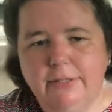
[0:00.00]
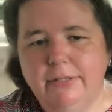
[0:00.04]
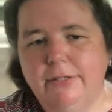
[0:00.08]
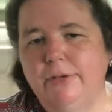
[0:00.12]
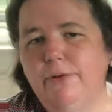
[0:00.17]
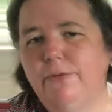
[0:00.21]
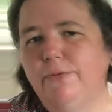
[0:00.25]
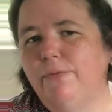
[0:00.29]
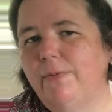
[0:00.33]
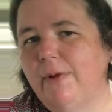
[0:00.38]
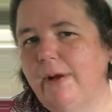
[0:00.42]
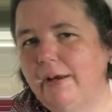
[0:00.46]

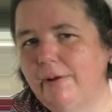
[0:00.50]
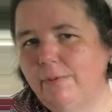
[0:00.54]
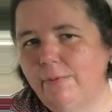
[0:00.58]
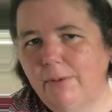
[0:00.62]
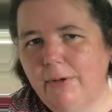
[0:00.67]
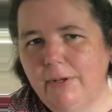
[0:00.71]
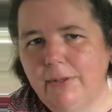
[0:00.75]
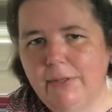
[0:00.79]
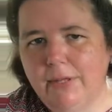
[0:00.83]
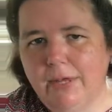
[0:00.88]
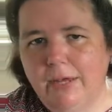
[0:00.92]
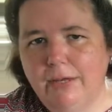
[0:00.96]
So find
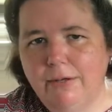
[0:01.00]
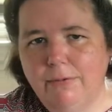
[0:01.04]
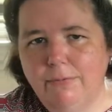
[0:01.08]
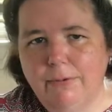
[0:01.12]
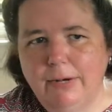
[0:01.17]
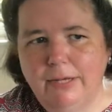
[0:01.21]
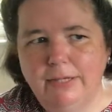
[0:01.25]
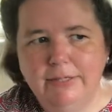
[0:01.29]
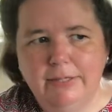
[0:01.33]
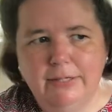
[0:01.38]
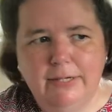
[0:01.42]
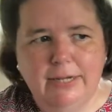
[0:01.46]
one that
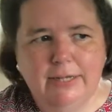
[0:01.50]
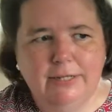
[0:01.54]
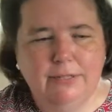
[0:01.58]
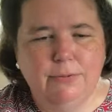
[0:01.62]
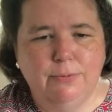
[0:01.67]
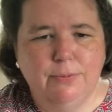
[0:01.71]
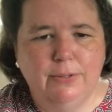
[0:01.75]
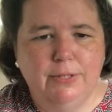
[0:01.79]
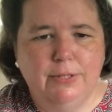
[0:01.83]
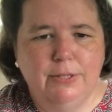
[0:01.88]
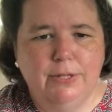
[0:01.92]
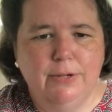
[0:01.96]

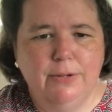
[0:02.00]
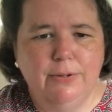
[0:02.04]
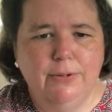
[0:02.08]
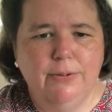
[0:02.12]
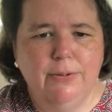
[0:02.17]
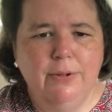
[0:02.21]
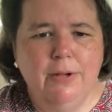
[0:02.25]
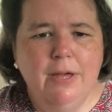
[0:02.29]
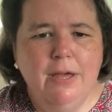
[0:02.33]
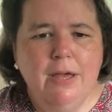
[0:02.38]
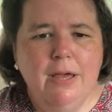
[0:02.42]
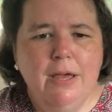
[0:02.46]
resonates with you.